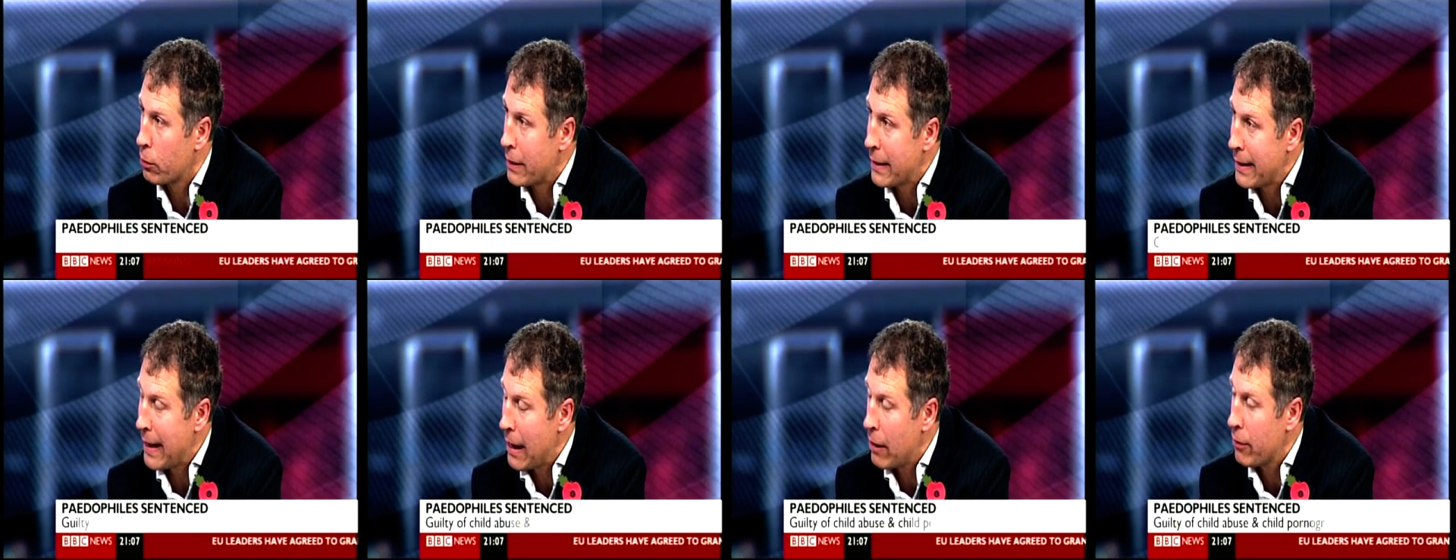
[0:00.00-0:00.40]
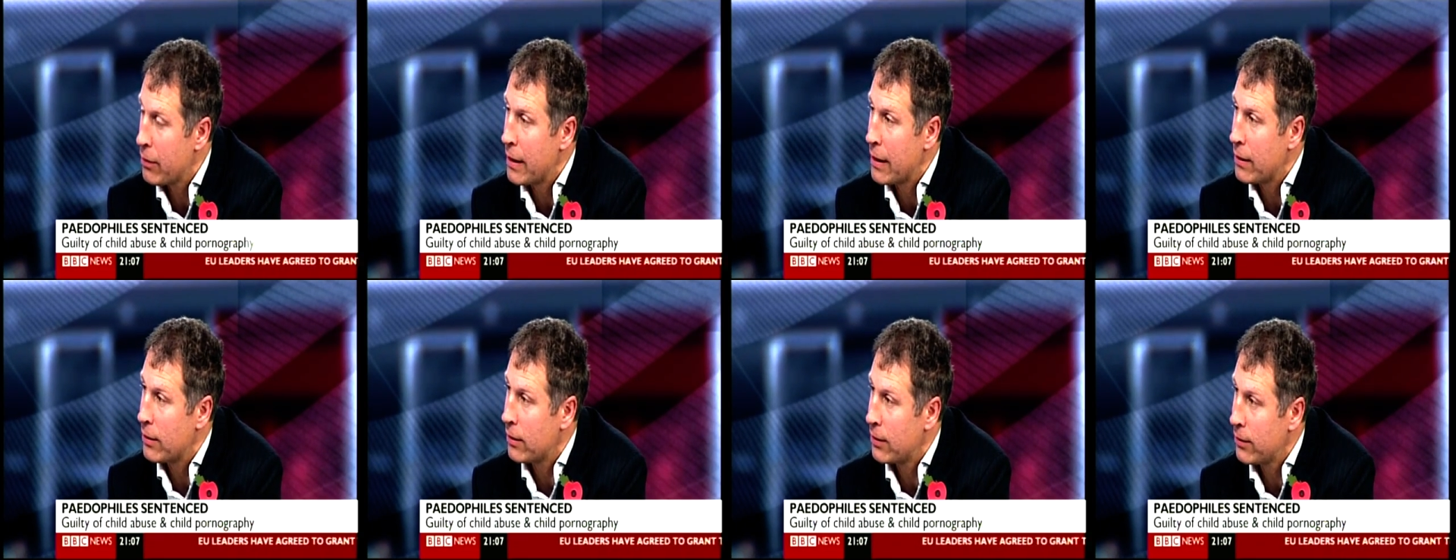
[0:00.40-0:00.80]
We now
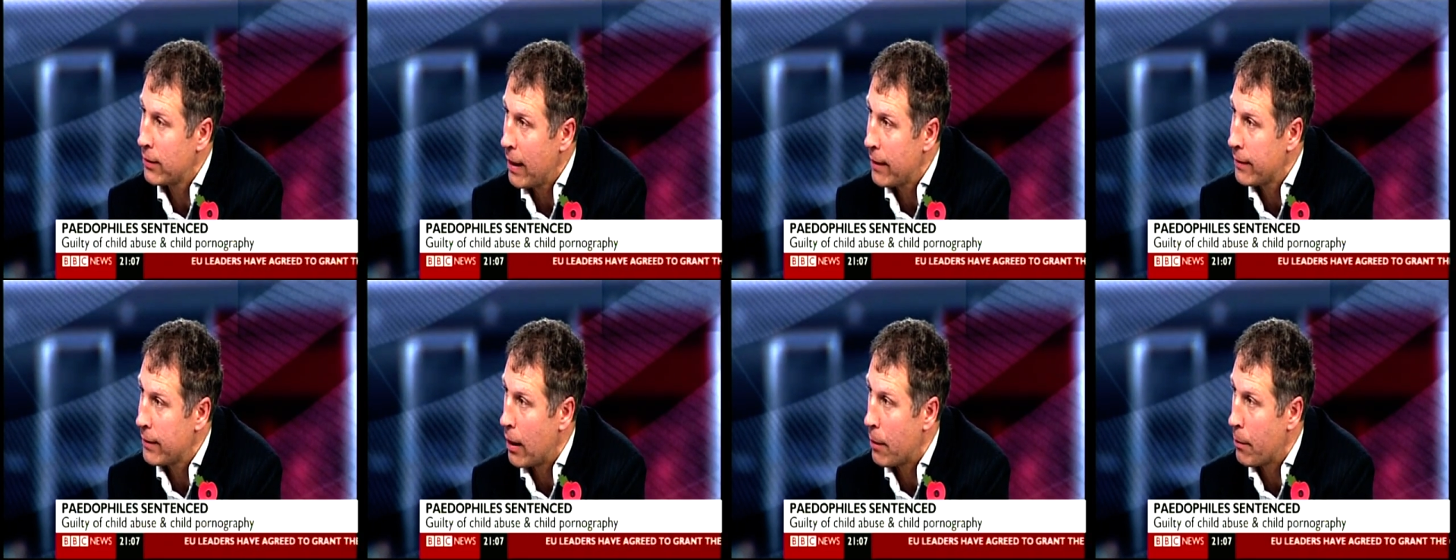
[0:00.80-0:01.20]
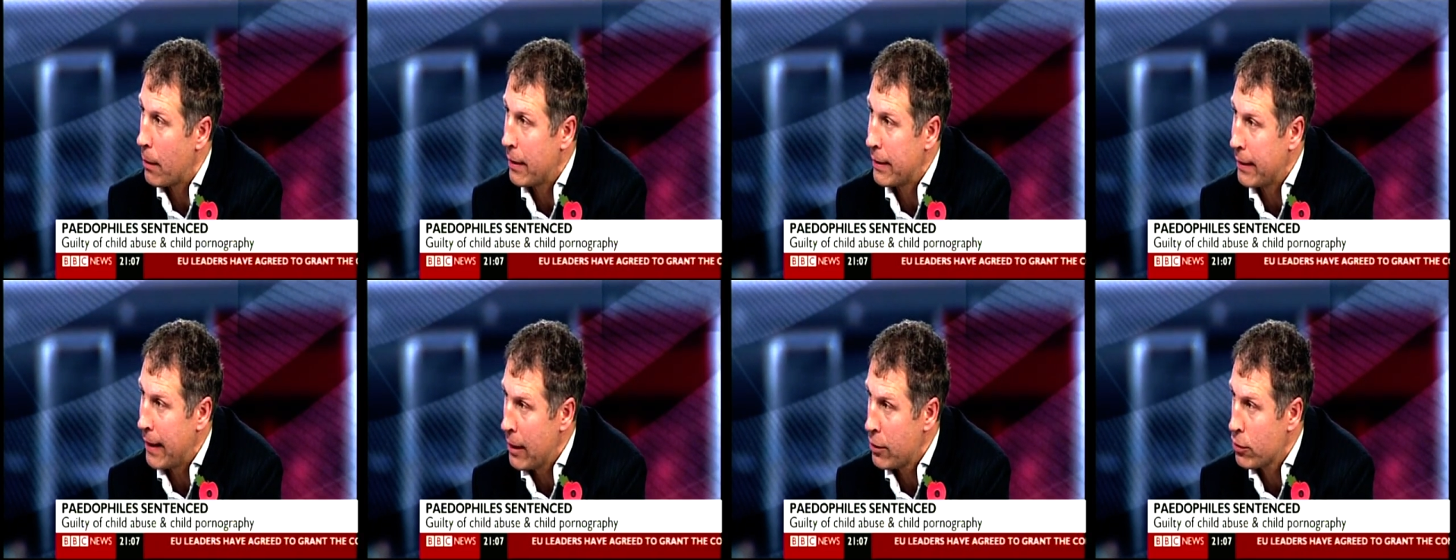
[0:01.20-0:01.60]
need to set up
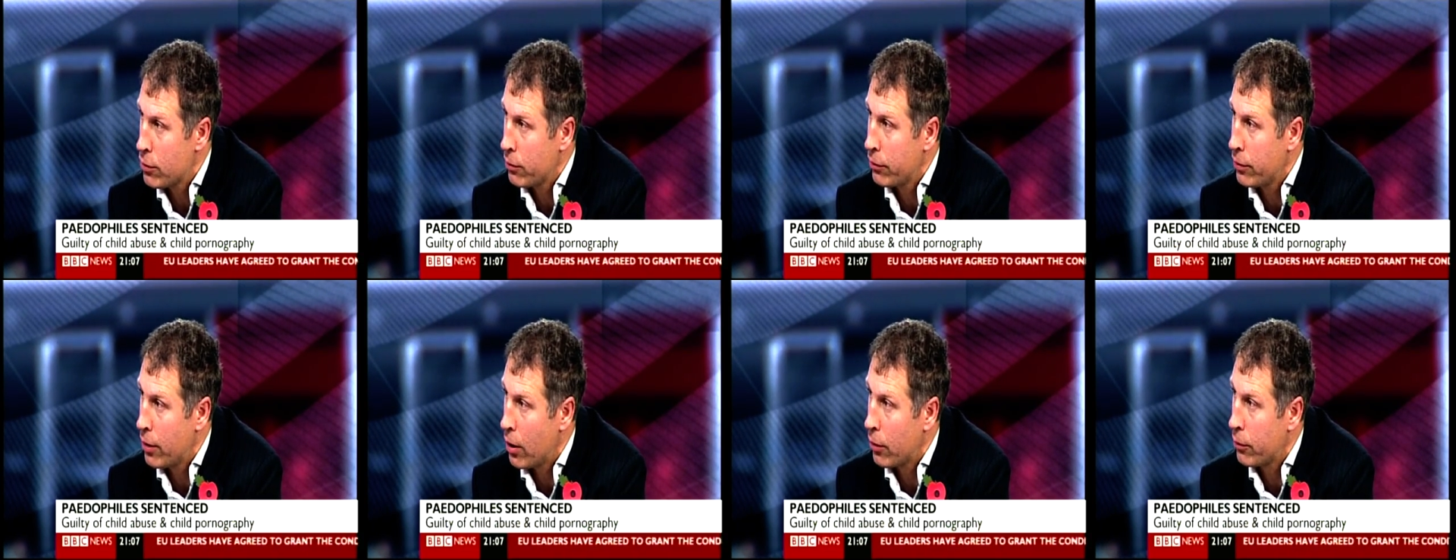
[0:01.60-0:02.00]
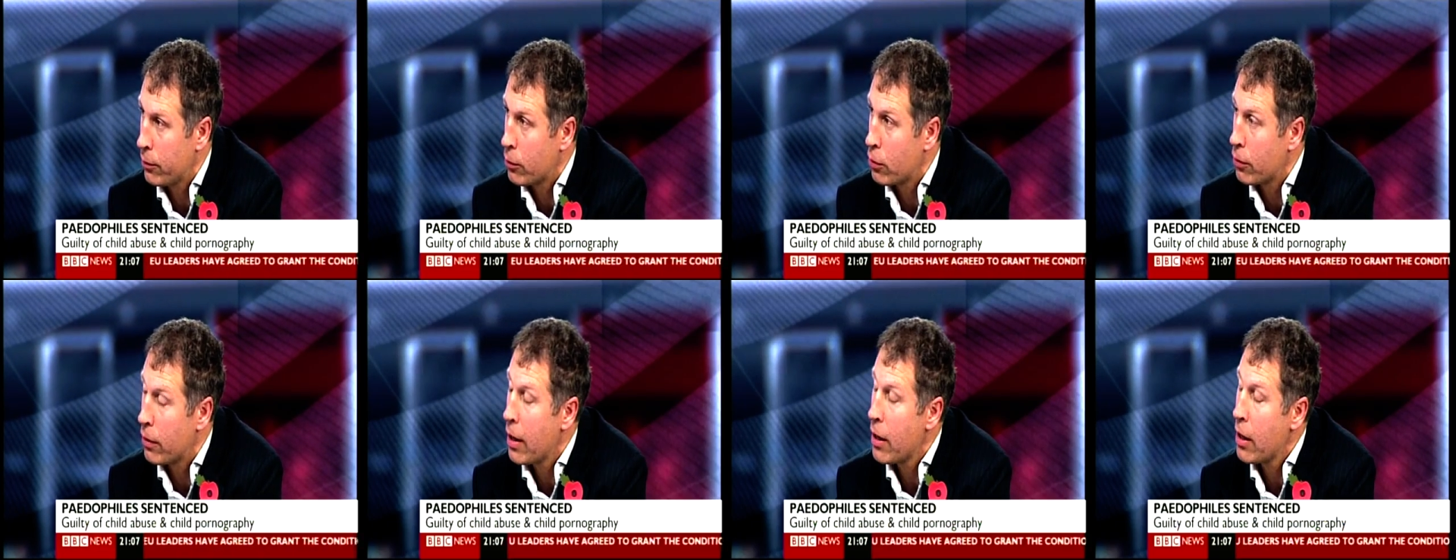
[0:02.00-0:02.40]
a national task
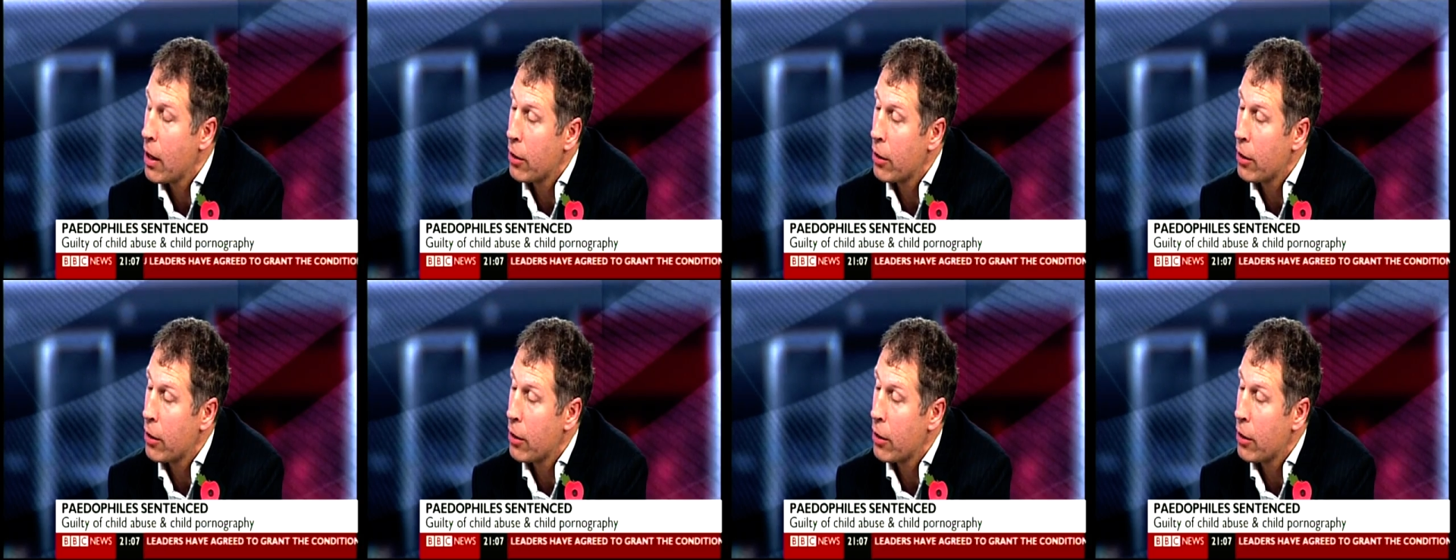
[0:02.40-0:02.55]
force